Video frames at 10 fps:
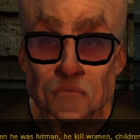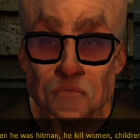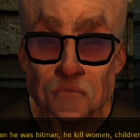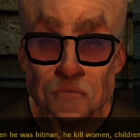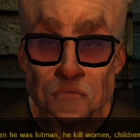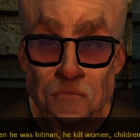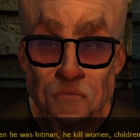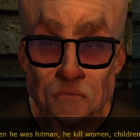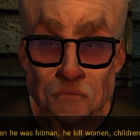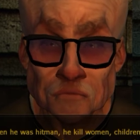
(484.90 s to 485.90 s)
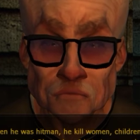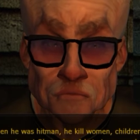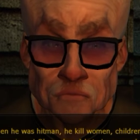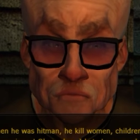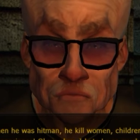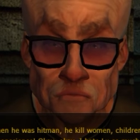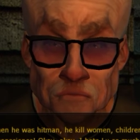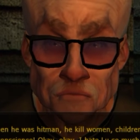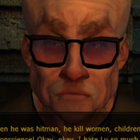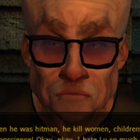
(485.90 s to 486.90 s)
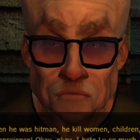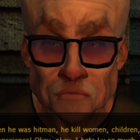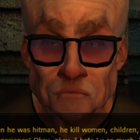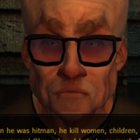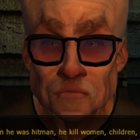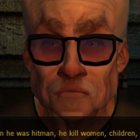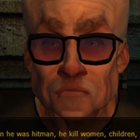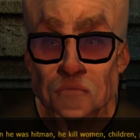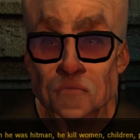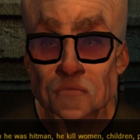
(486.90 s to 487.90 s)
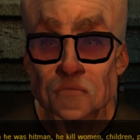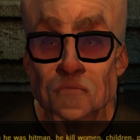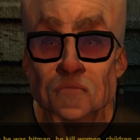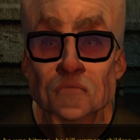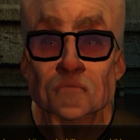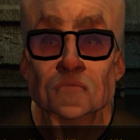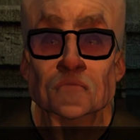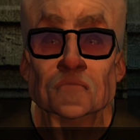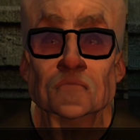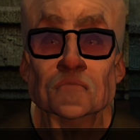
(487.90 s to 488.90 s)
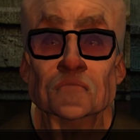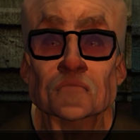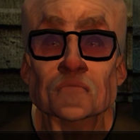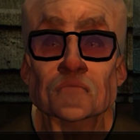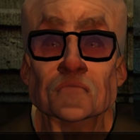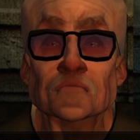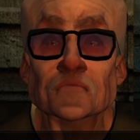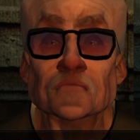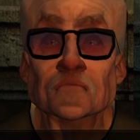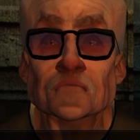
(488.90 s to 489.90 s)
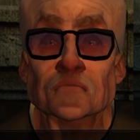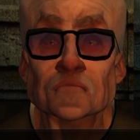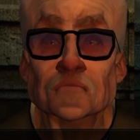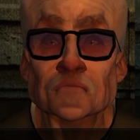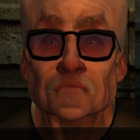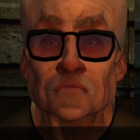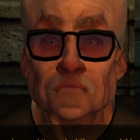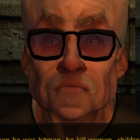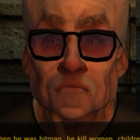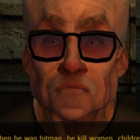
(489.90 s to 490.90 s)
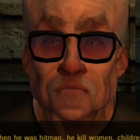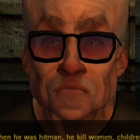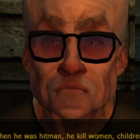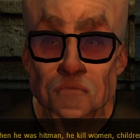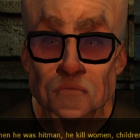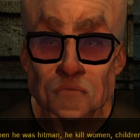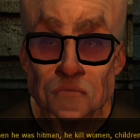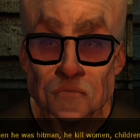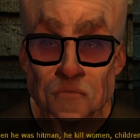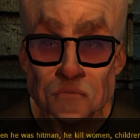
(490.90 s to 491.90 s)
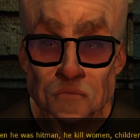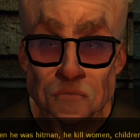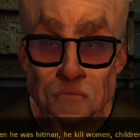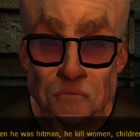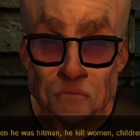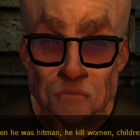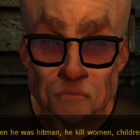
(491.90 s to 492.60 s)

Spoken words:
(no one is talking)